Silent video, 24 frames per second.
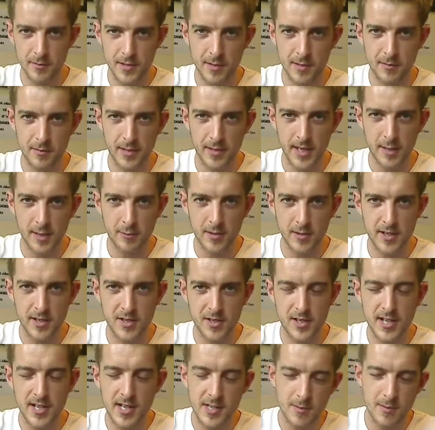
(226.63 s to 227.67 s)
to play with a
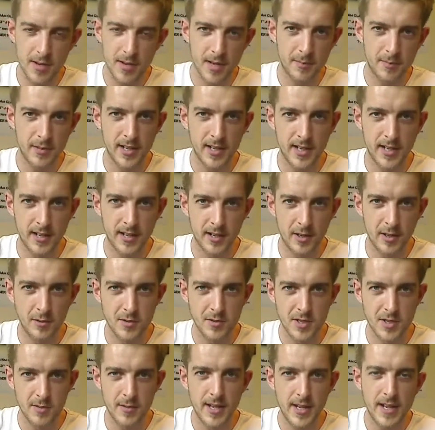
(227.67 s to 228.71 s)
G to be able to play it
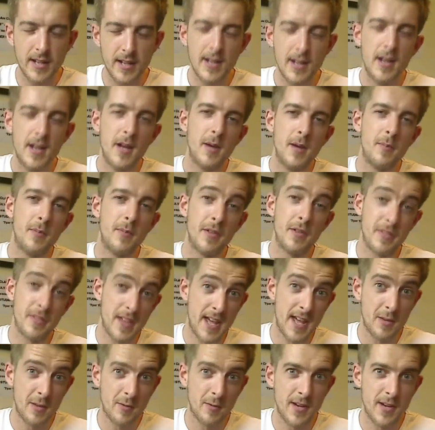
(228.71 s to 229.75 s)
along to me, but
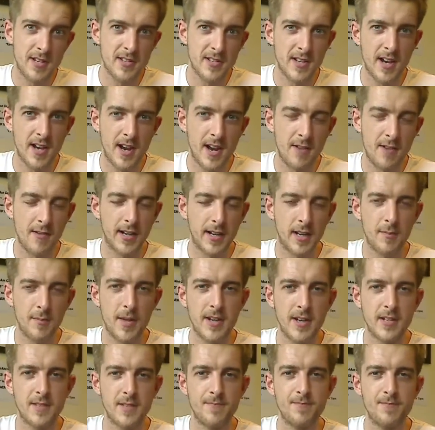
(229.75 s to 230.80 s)
they're the ways that I
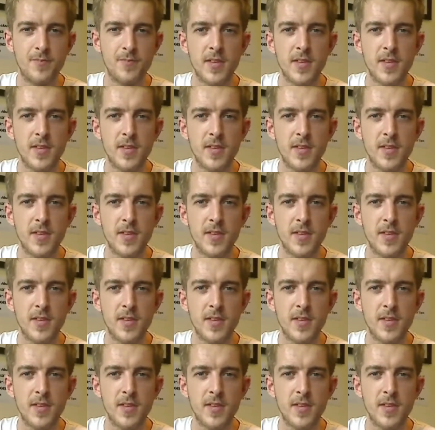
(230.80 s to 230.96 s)
recommend.